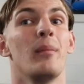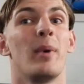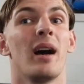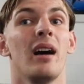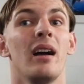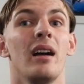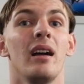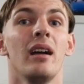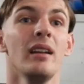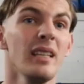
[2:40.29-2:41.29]
But
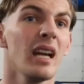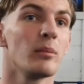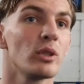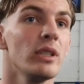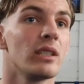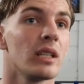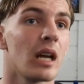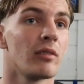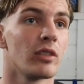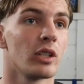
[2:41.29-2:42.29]
yeah, I'm sure he's going to
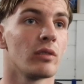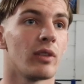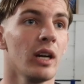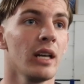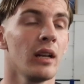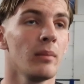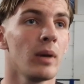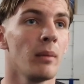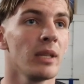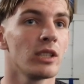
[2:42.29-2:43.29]
come for a good fight, and
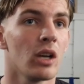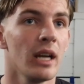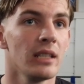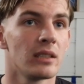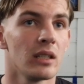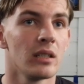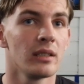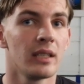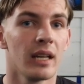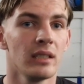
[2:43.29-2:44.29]
I'm excited to
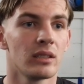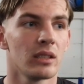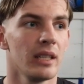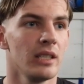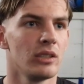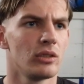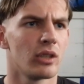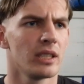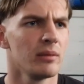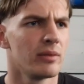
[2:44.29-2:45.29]
get into
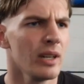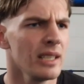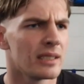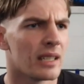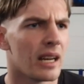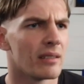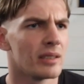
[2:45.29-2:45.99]
interesting fights now.